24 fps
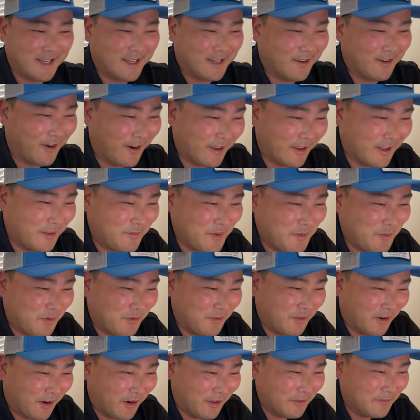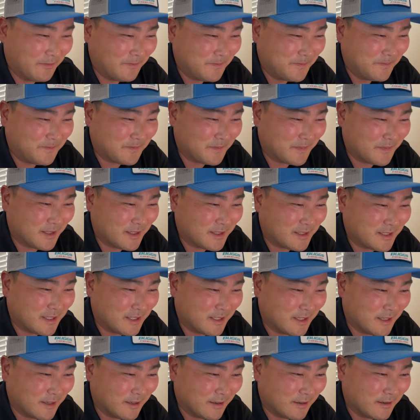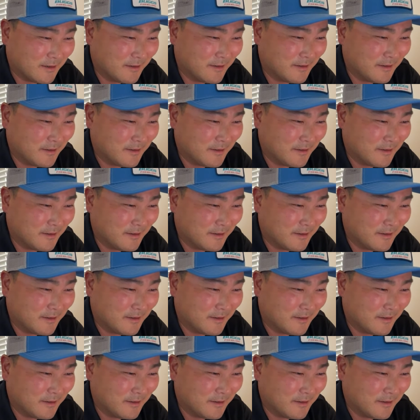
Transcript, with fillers: All right, let me move on. Let's see here.